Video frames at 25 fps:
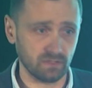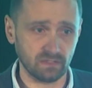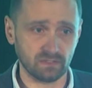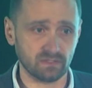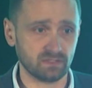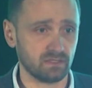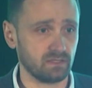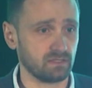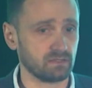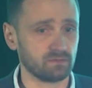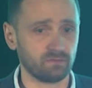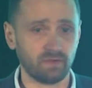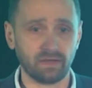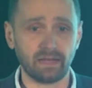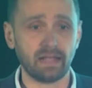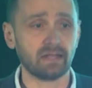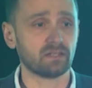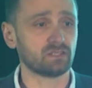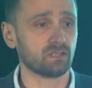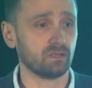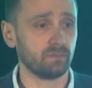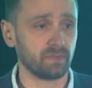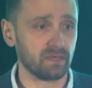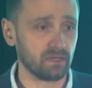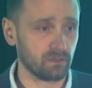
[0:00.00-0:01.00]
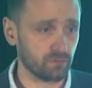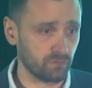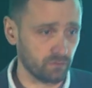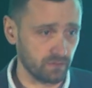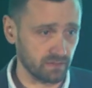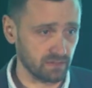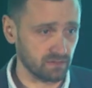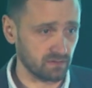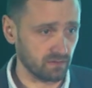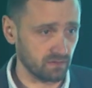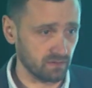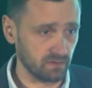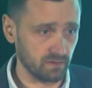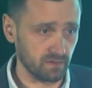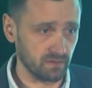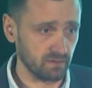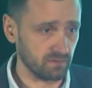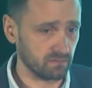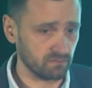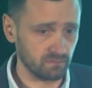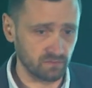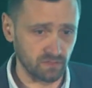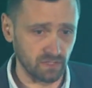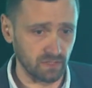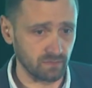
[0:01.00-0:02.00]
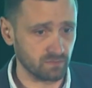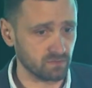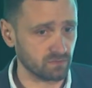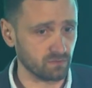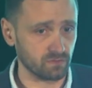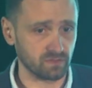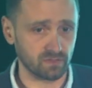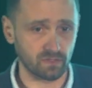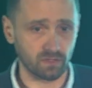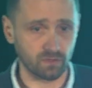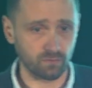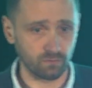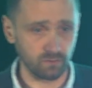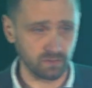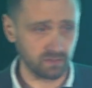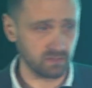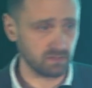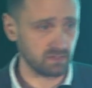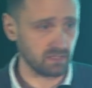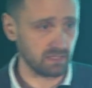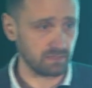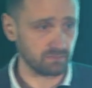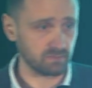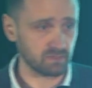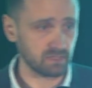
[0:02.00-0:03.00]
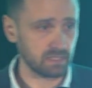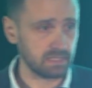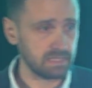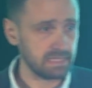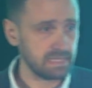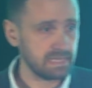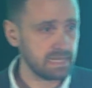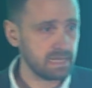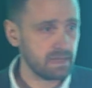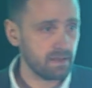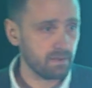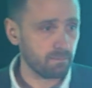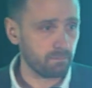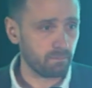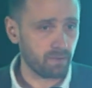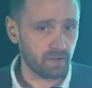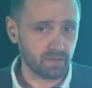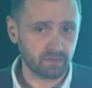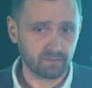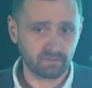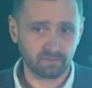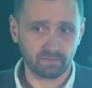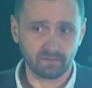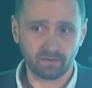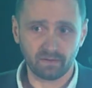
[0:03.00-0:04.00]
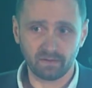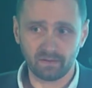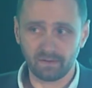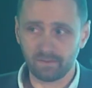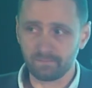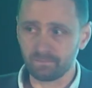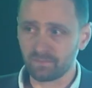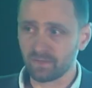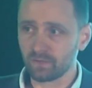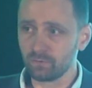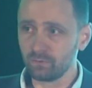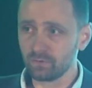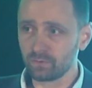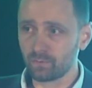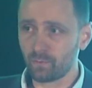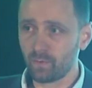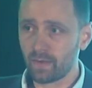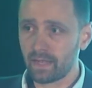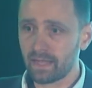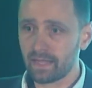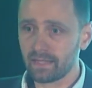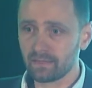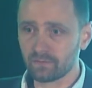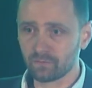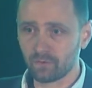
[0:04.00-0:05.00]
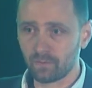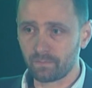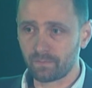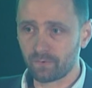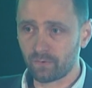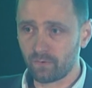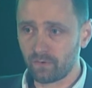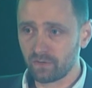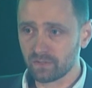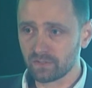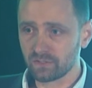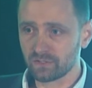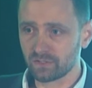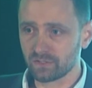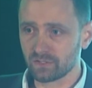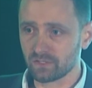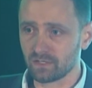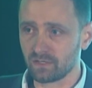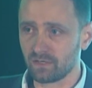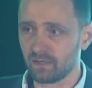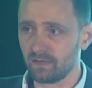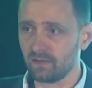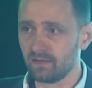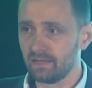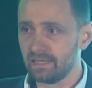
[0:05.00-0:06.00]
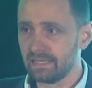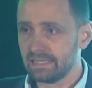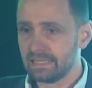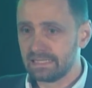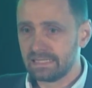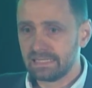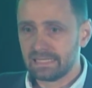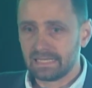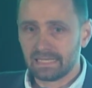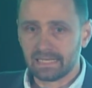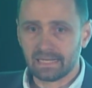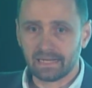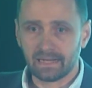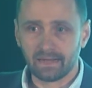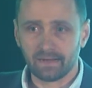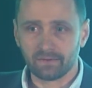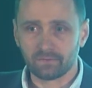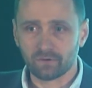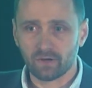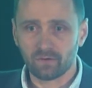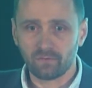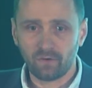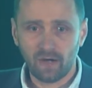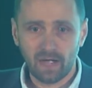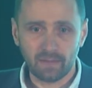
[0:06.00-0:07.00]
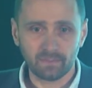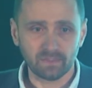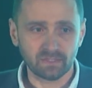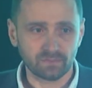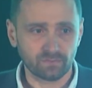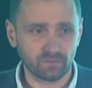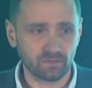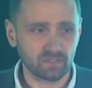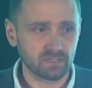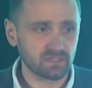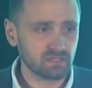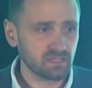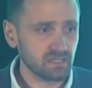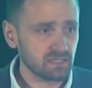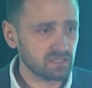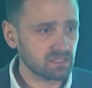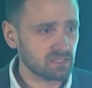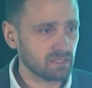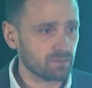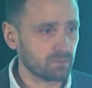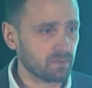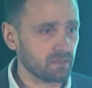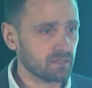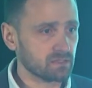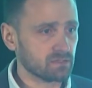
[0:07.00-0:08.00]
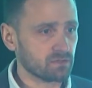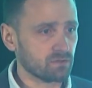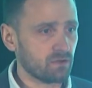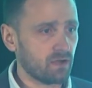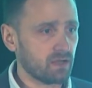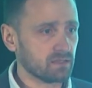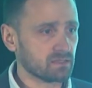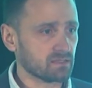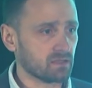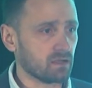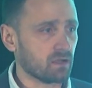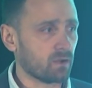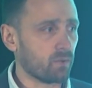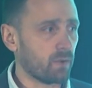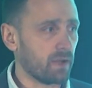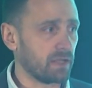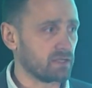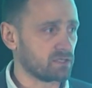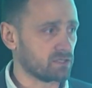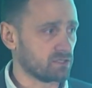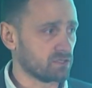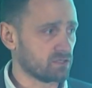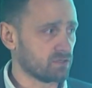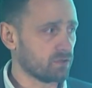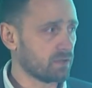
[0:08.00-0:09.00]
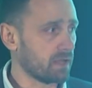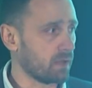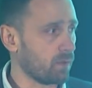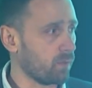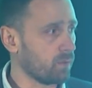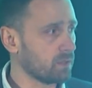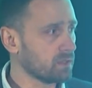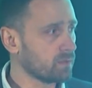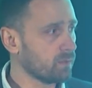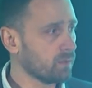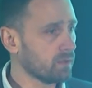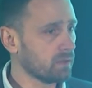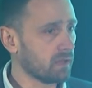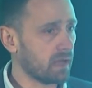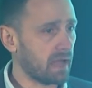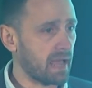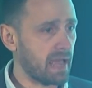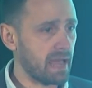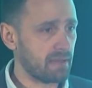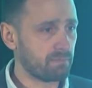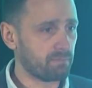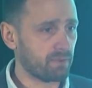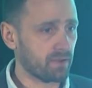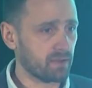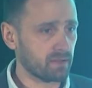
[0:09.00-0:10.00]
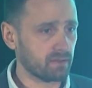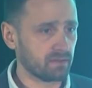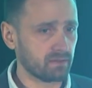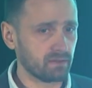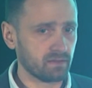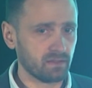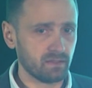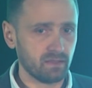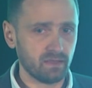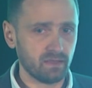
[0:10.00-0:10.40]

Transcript: instance, financial monitoring teams or security teams. But the good way to approach requirements for the system is to ask a question. Okay, what will happen